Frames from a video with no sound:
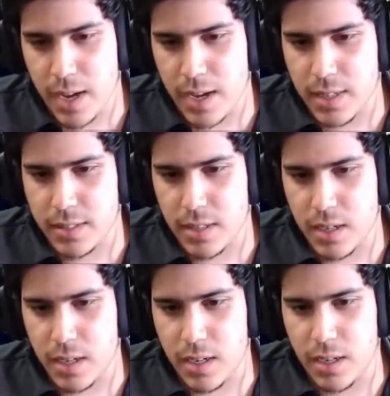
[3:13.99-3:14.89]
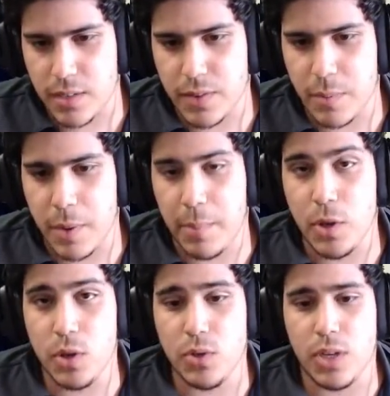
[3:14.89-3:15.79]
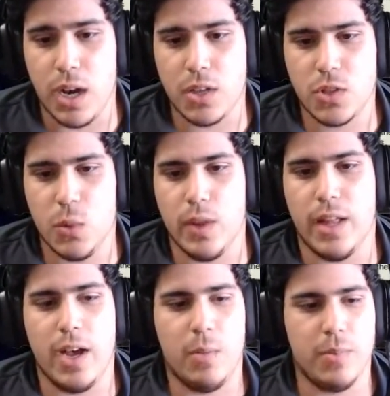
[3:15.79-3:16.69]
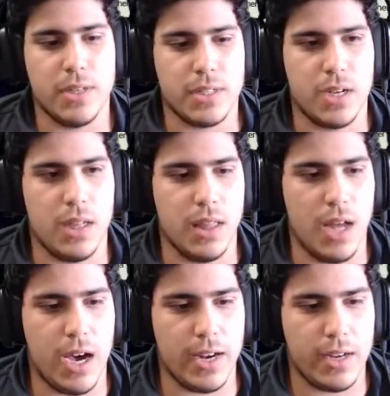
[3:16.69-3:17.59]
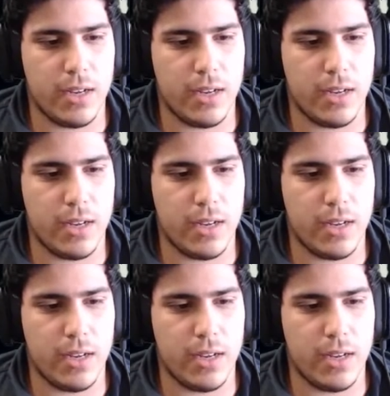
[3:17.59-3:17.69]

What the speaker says: And the Baboon also will help us a lot